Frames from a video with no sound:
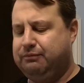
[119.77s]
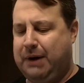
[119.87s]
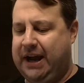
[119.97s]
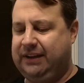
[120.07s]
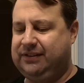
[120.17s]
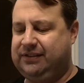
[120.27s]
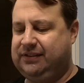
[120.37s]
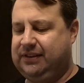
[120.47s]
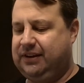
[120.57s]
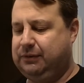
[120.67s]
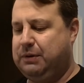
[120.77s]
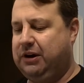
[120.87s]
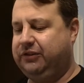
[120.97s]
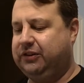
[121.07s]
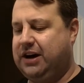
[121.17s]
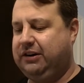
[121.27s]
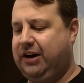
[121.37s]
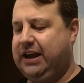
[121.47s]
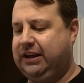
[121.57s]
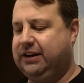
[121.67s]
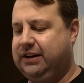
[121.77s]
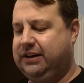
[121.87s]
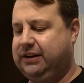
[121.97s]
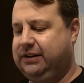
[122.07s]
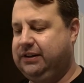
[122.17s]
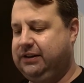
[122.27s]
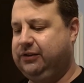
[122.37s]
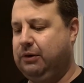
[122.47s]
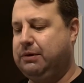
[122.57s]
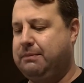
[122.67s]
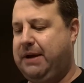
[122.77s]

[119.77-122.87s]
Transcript: Mike's smells a lot like uh, Soap